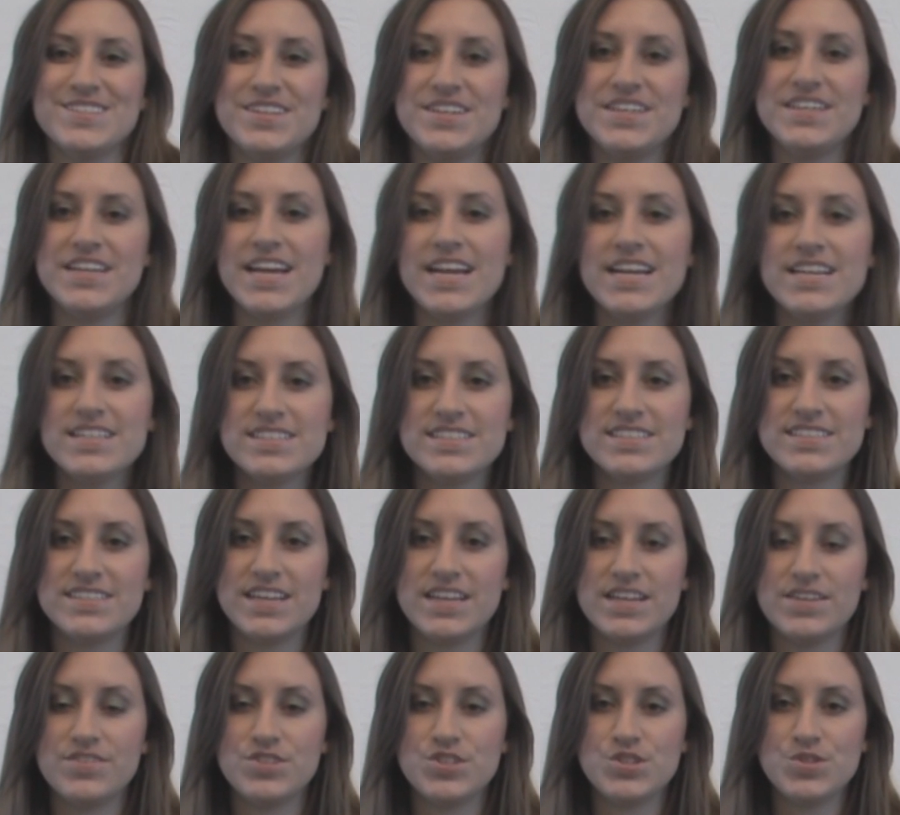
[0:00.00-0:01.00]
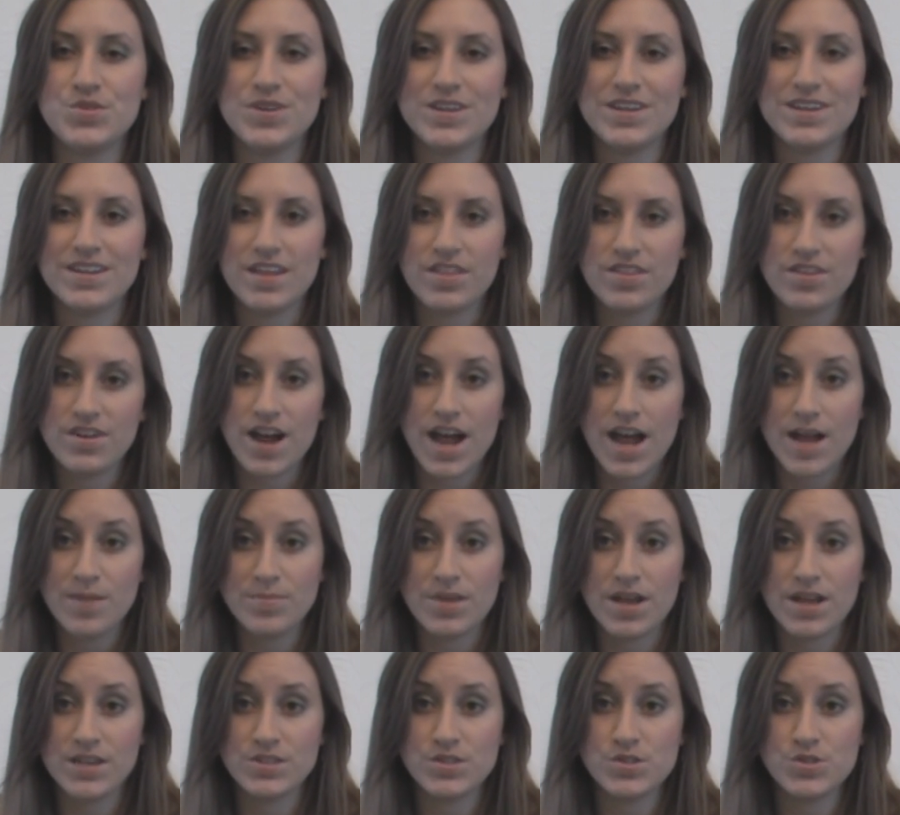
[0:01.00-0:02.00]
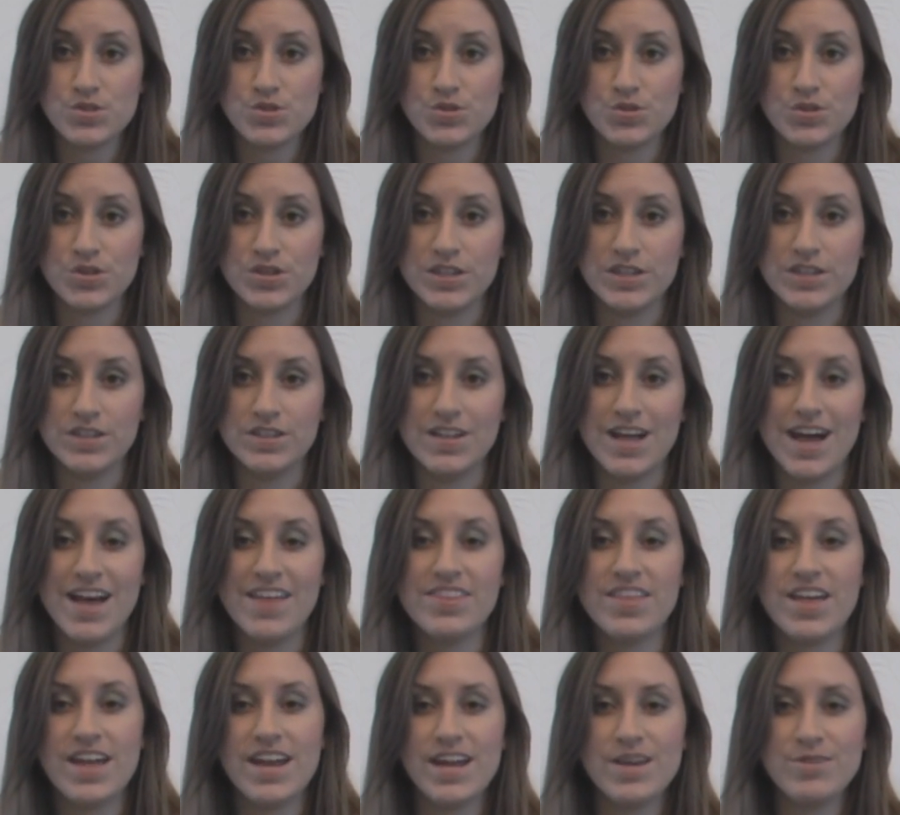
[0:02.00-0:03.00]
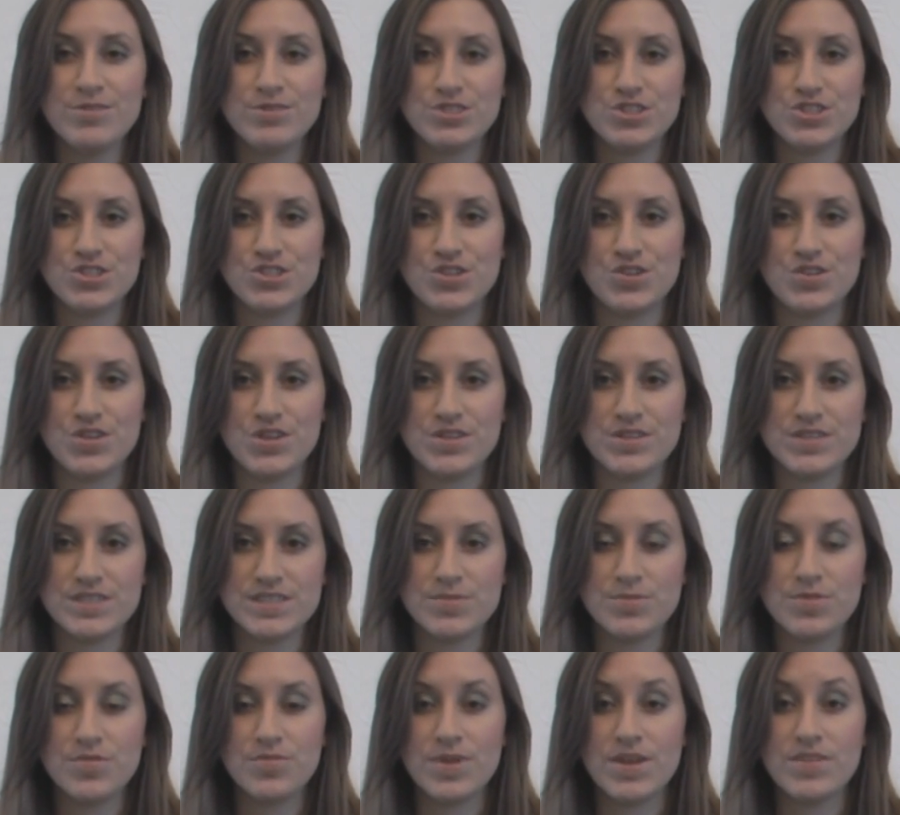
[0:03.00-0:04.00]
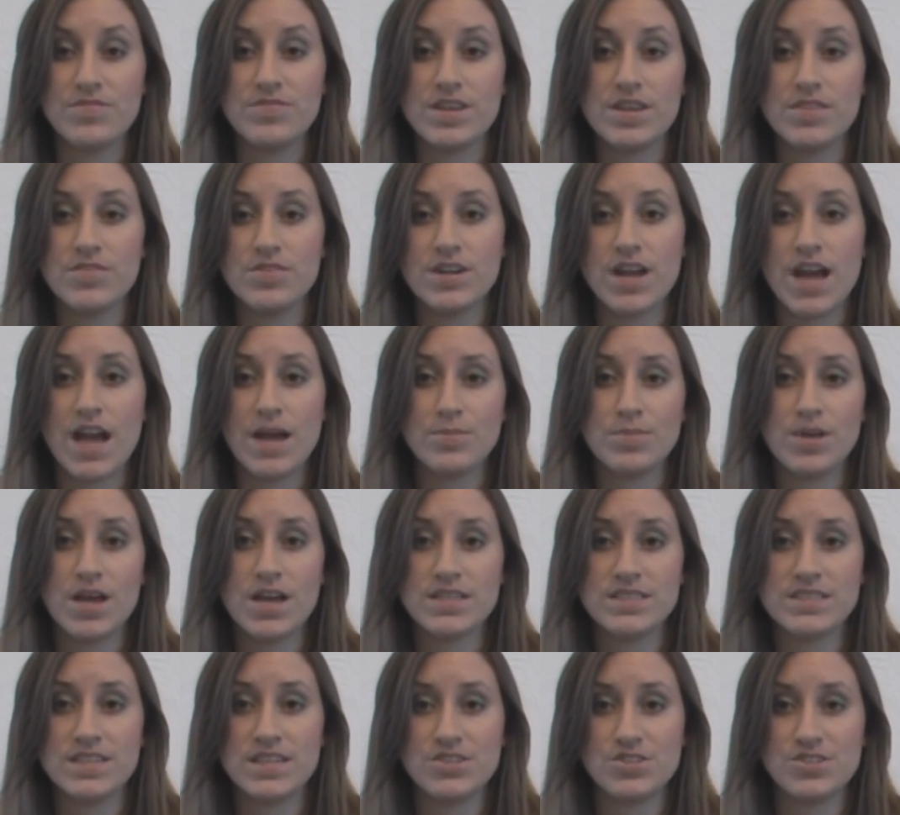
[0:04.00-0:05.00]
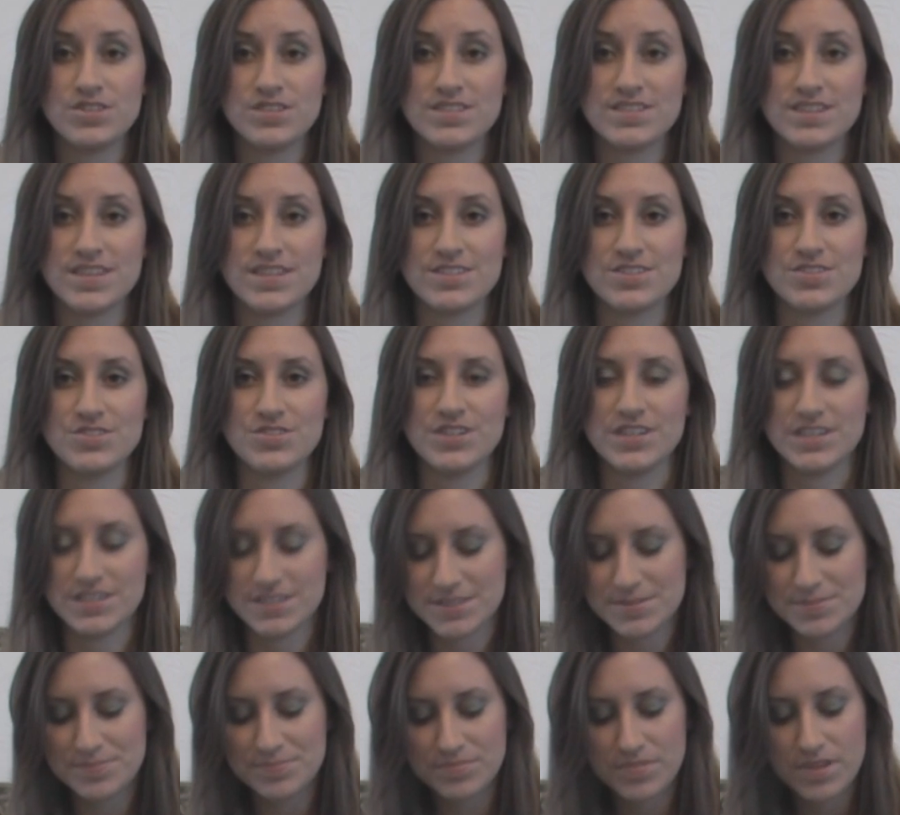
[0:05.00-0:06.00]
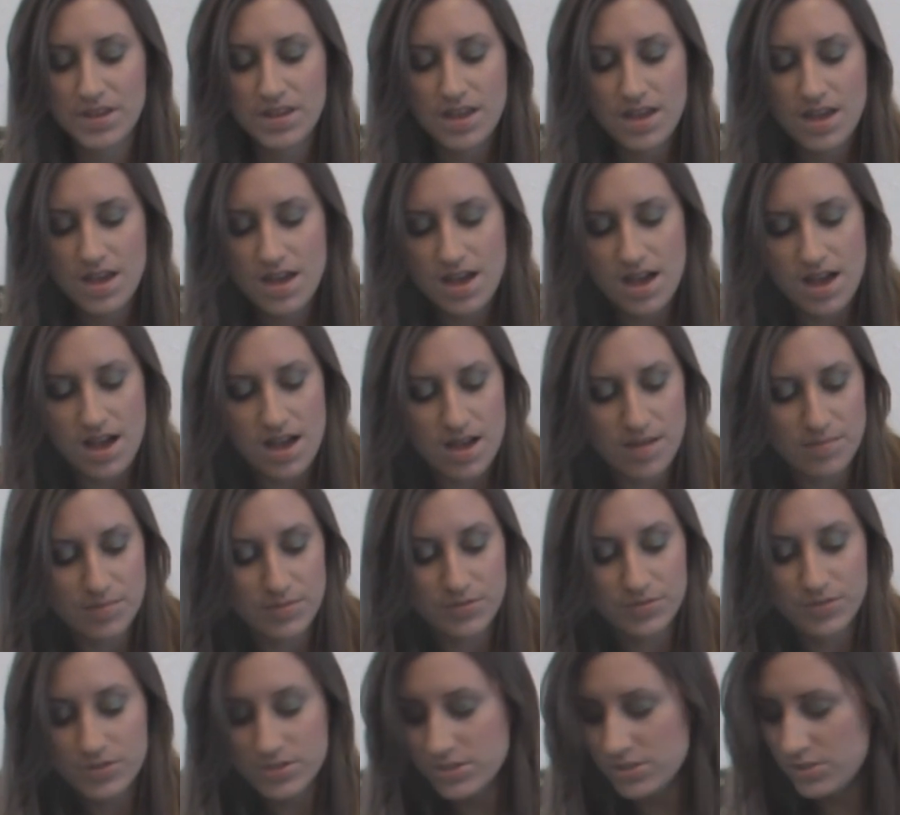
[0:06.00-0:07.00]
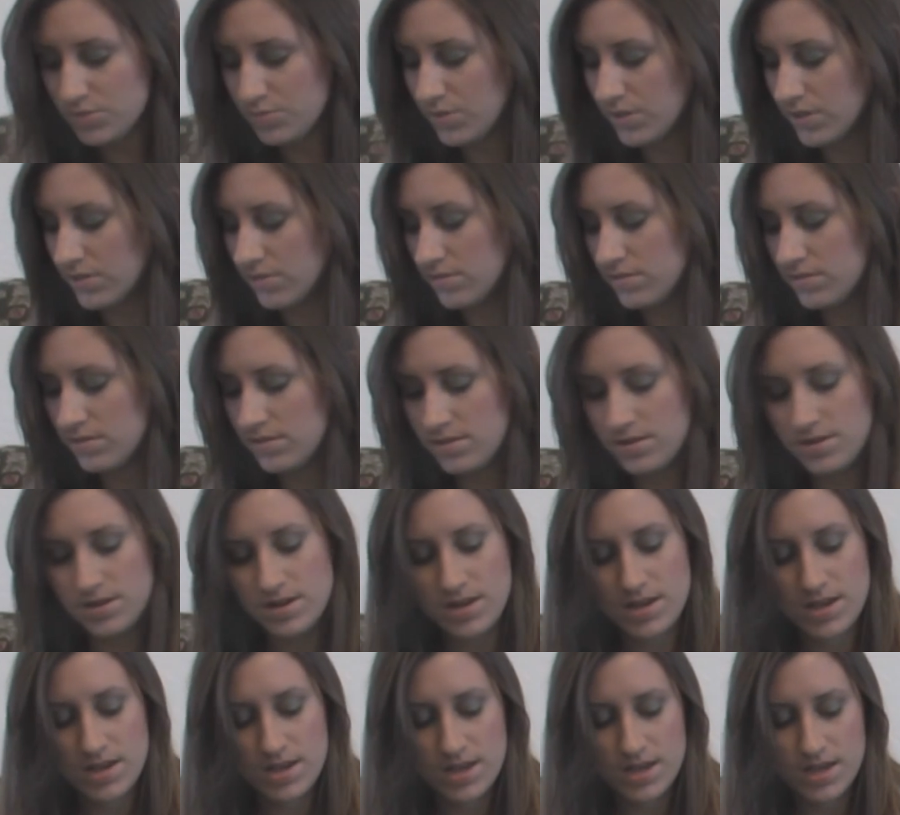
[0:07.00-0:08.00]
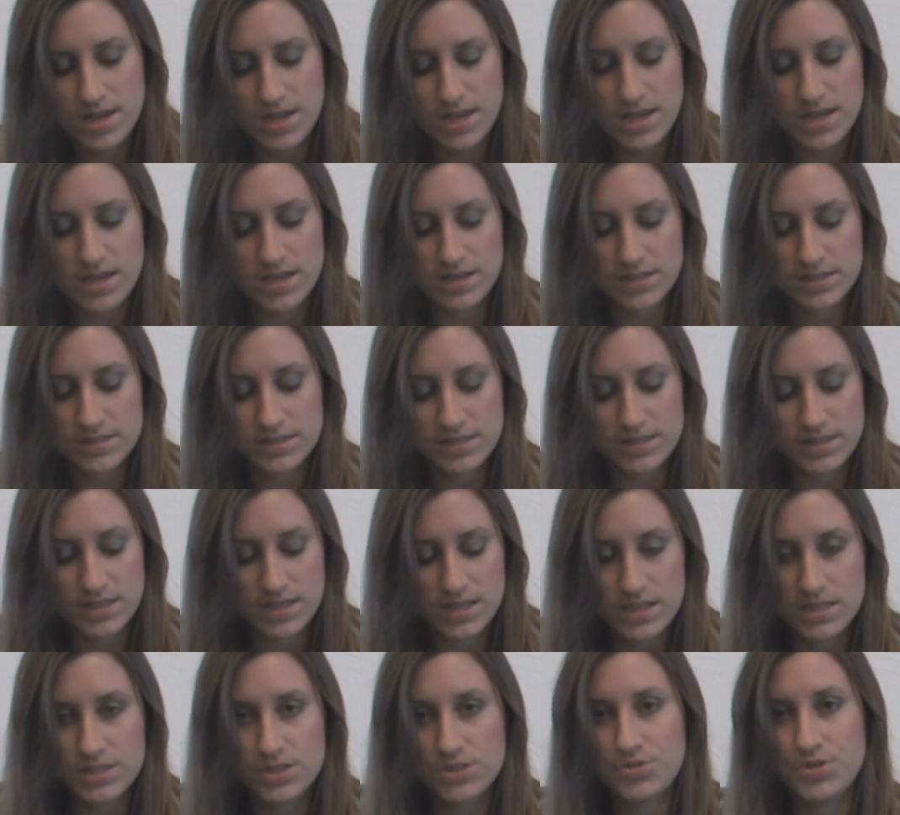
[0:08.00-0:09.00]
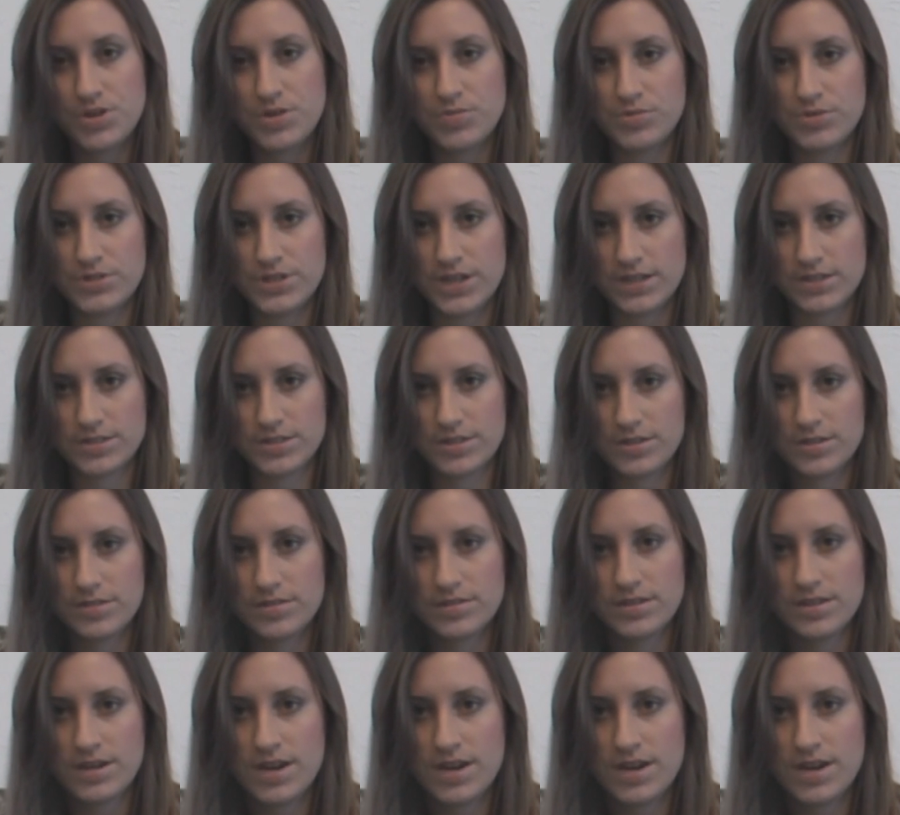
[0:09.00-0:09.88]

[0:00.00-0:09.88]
so today instead of doing another iPod tutorial, I thought I would show you some of my favorite iPod Touch accessories. The first one is the screen protector.